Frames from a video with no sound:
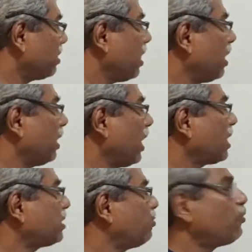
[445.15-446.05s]

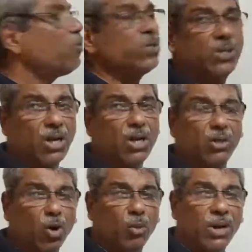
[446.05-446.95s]
Reaction force, not
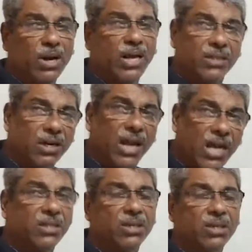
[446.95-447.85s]
normal reaction,
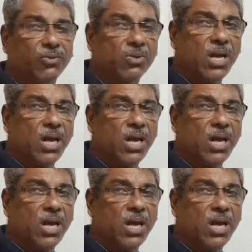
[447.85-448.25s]
reaction force.